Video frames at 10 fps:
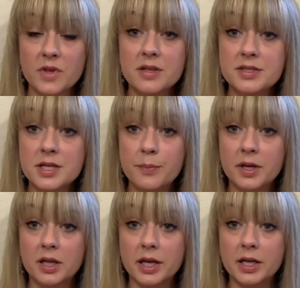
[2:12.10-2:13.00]

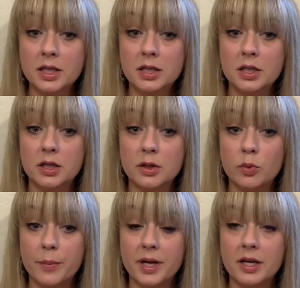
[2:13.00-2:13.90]
Typically,
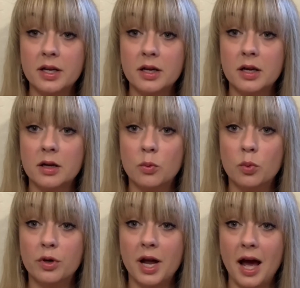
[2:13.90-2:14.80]
women would
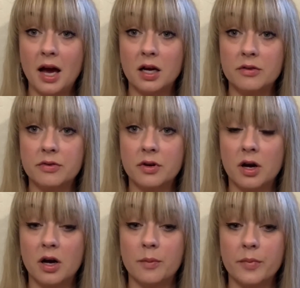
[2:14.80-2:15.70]
have
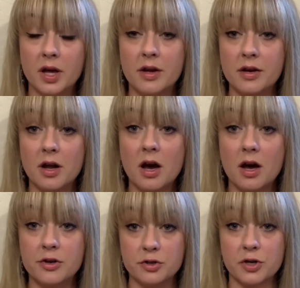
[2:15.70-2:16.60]
an
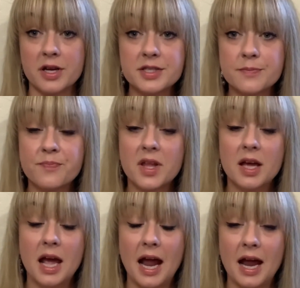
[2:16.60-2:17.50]
underdress,
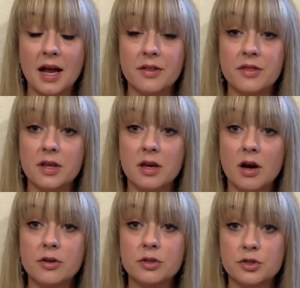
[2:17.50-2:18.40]
and the
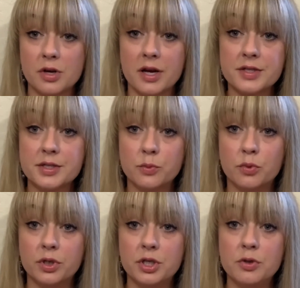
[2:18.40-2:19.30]
underdress
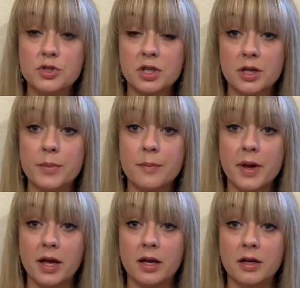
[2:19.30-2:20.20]
would usually be
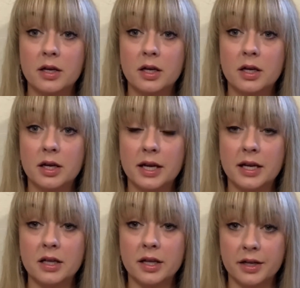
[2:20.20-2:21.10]
made in
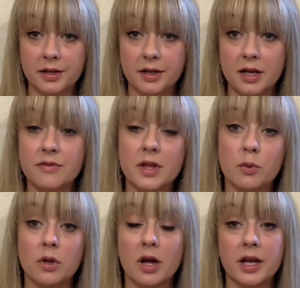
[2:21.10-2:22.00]
linen if they were
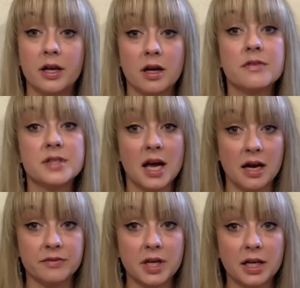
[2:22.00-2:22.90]
lucky enough to have
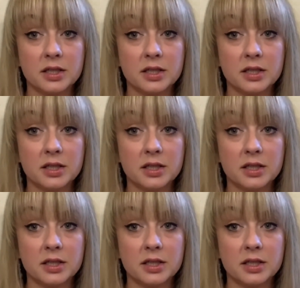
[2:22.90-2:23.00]
that.